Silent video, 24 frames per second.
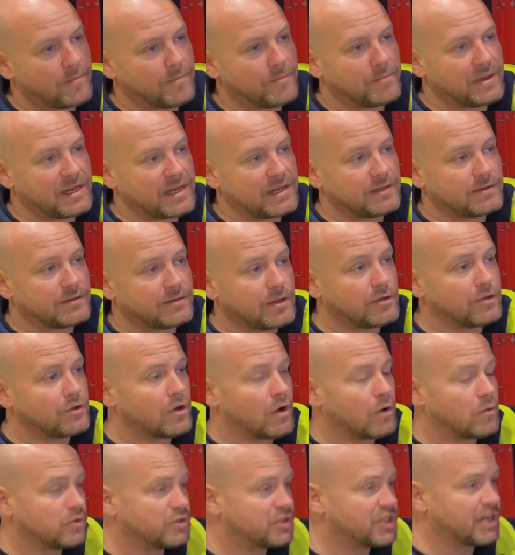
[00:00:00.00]
being that
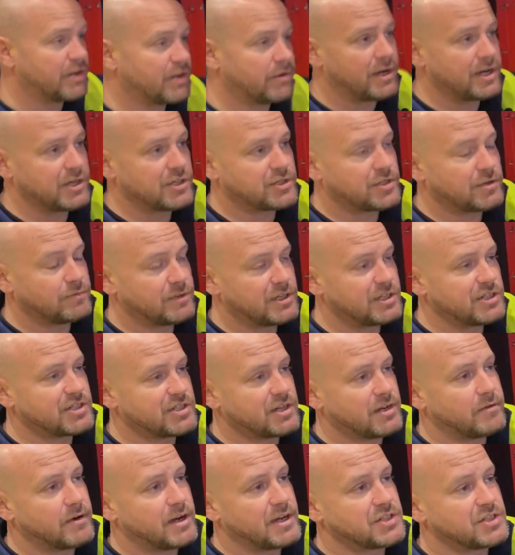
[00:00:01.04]
no
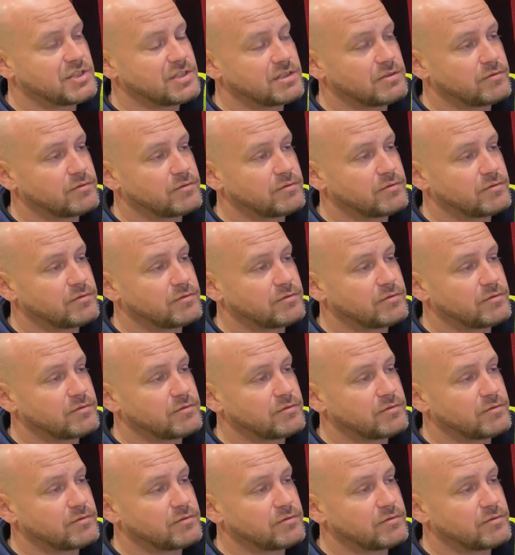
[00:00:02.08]
regeneration